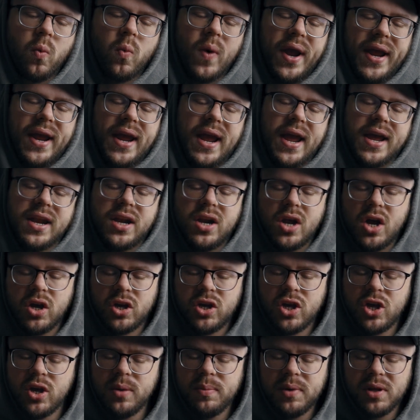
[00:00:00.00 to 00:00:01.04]
wait and
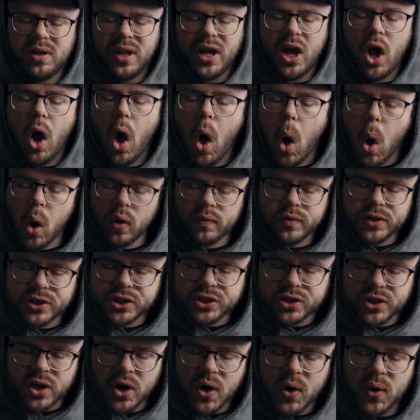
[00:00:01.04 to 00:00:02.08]
accumulate all the
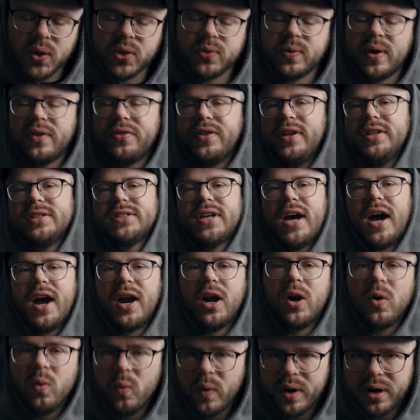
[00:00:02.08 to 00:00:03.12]
snow throughout the
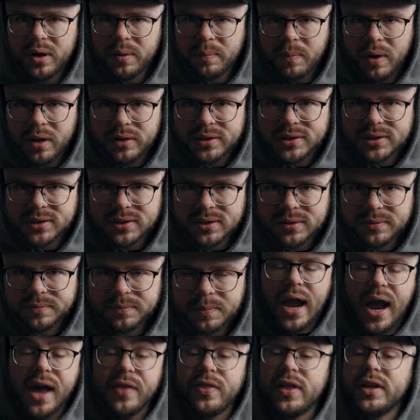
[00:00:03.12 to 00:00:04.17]
entire winter months
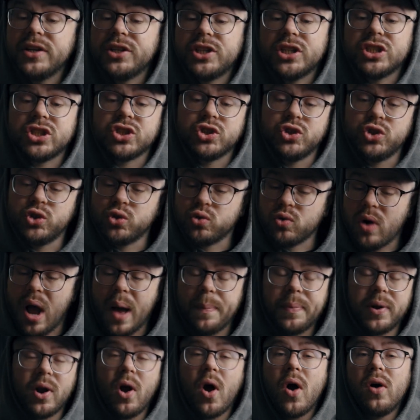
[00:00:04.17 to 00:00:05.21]
and then just
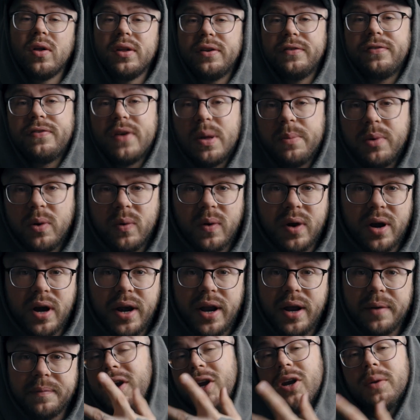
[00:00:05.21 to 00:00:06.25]
drop it all in
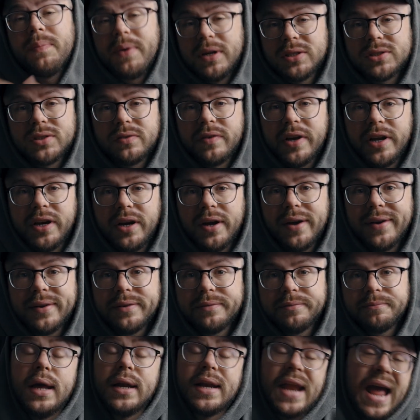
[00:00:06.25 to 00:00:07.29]
February here in Pennsylvania.
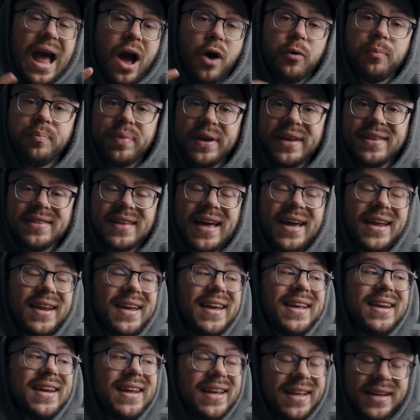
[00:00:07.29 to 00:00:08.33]
Now, being that
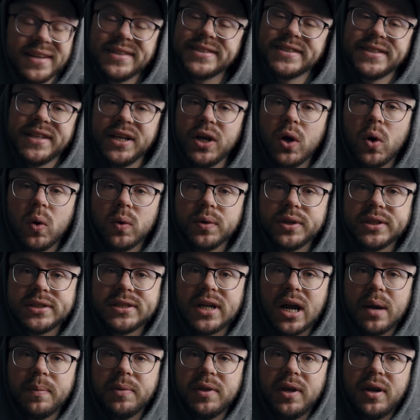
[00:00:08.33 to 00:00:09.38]
it is the coldest
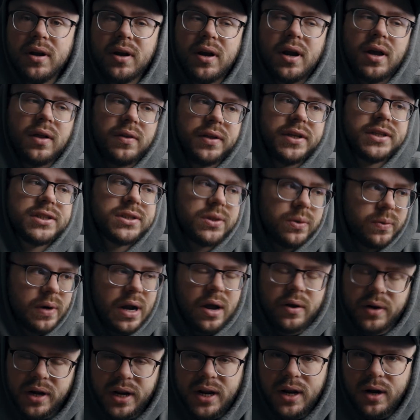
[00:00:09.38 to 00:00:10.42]
time of the year, at least
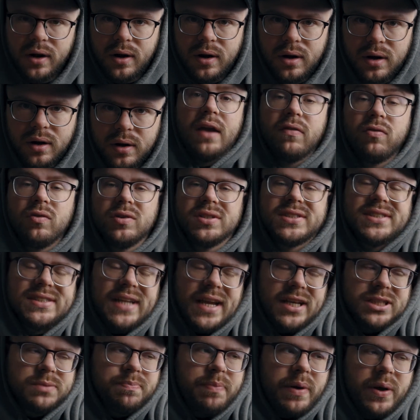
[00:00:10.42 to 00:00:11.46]
around here, everyone
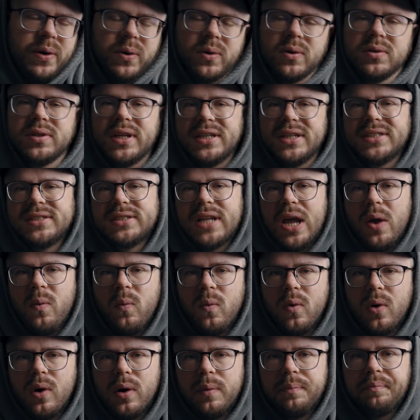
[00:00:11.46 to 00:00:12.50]
stays bundled, they stay
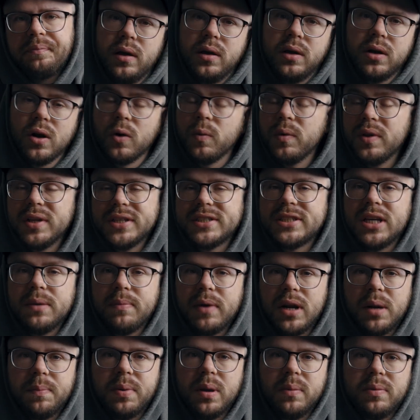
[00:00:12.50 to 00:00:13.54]
warm. You don't really see
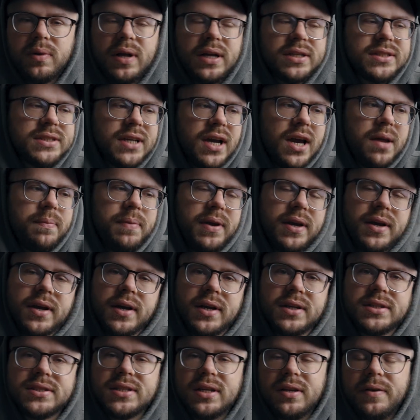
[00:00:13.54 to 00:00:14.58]
many people outside
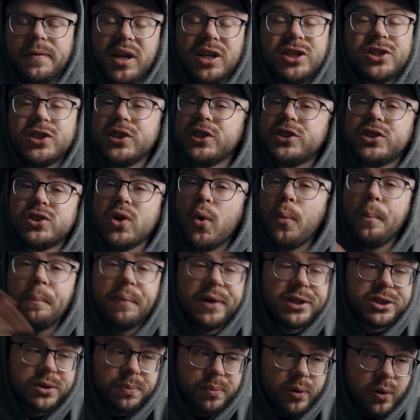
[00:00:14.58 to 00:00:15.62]
because it's just so
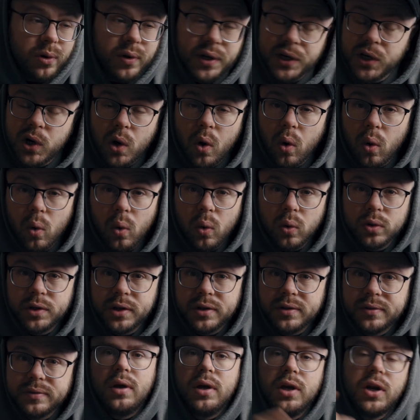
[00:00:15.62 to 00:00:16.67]
miserable and cold,
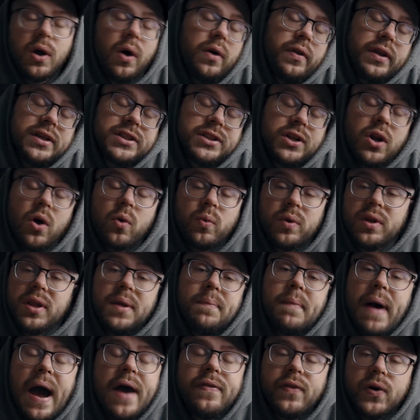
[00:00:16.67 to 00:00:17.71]
you know, unless you don't really
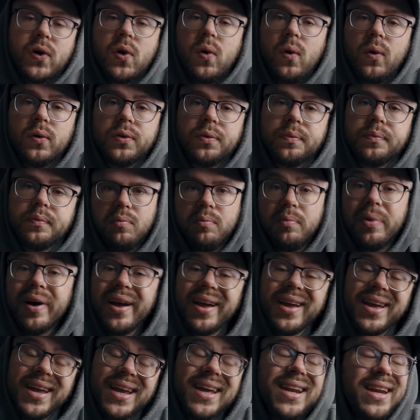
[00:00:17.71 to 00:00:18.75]
mind the cold.
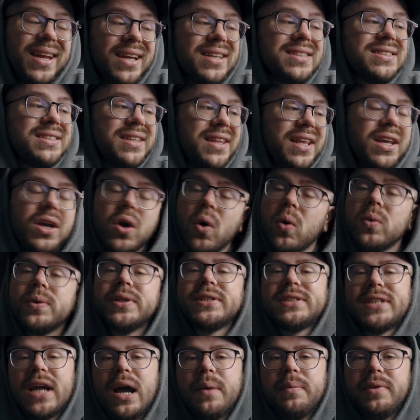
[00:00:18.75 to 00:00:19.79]
But it is the
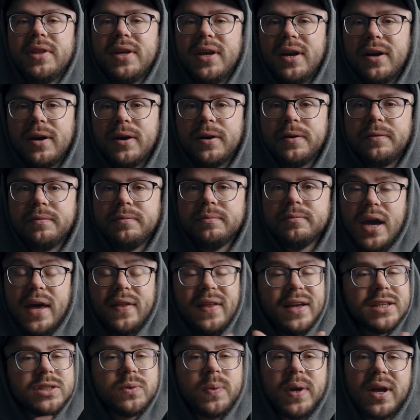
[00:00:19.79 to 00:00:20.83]
coldest time of the year. And
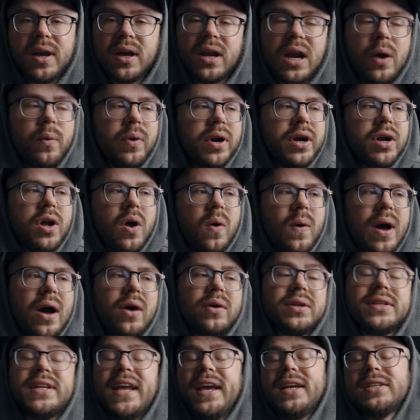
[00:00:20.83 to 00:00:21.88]
last weekend I wanted to go out
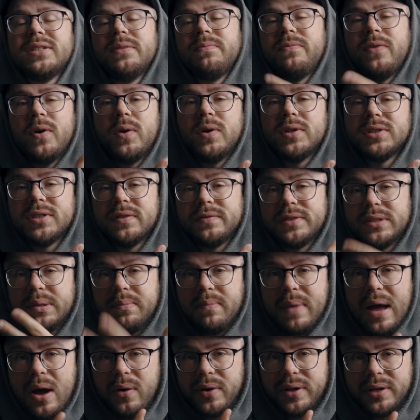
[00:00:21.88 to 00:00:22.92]
and take some photos of some
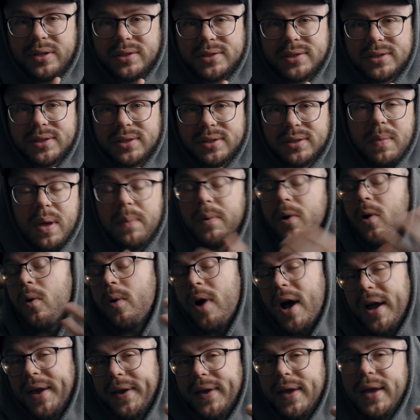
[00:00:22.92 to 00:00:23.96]
mountains, maybe go
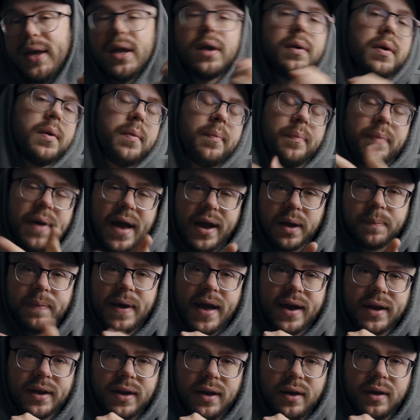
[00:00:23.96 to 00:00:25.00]
hiking,
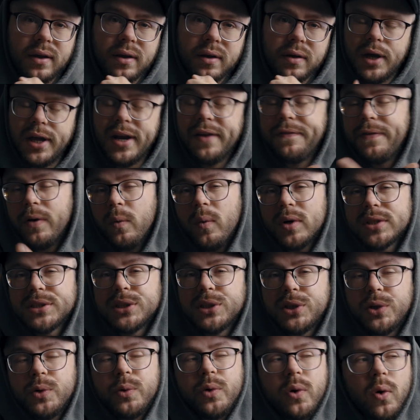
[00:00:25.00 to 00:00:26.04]
backpacking, and if it
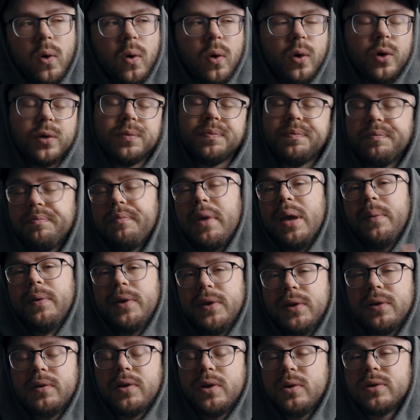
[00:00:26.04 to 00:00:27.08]
wasn't too cold, maybe
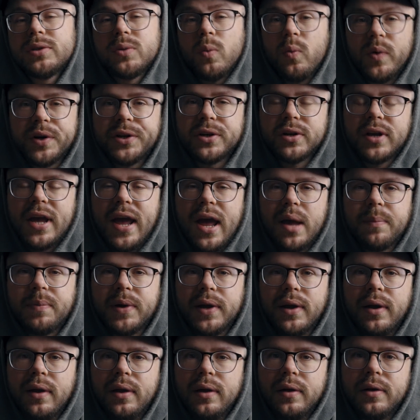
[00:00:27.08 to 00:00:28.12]
do some winter
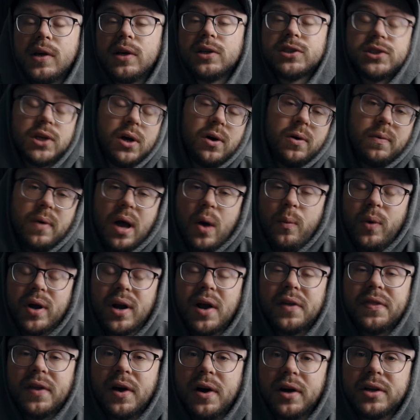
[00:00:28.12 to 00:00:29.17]
camping. So I went
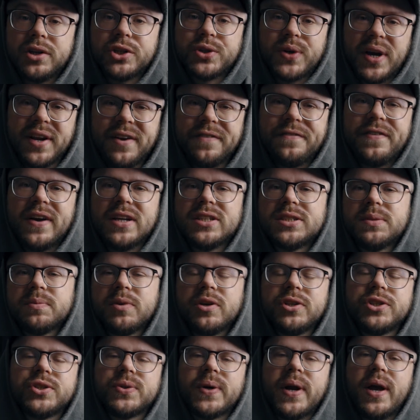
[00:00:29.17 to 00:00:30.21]
on the hunt, tried to find some
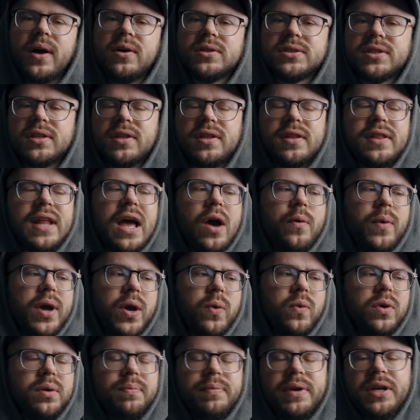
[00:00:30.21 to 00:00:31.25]
good trails so then that way it
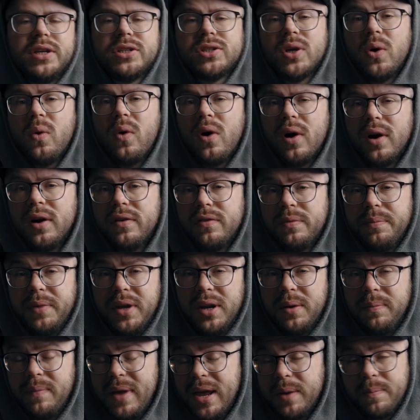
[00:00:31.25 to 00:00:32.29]
wouldn't be so hard for me
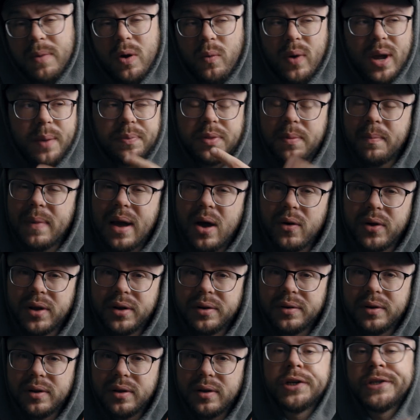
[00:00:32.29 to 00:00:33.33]
to make my way up the
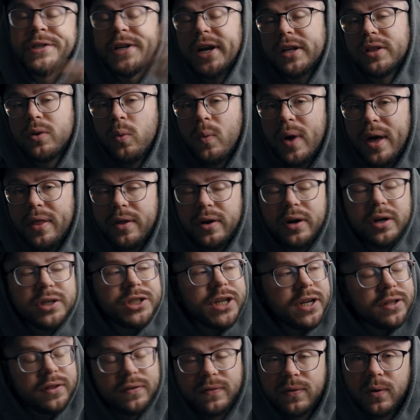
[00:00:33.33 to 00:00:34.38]
mountain. Check the weather,
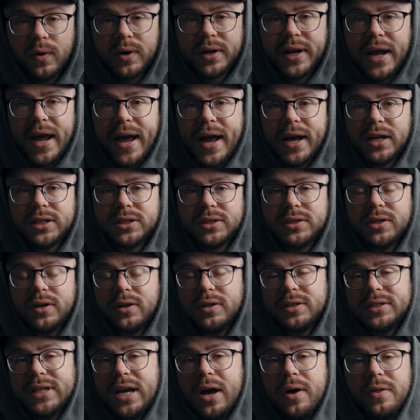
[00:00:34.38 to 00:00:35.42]
check the forecast.
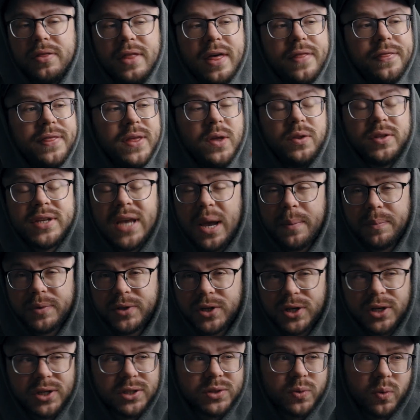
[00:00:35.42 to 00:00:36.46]
Turns out that the
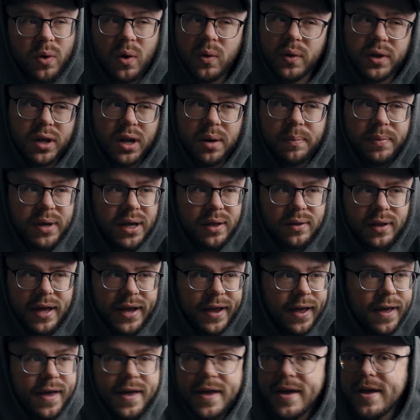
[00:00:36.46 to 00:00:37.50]
temperatures were only going to be like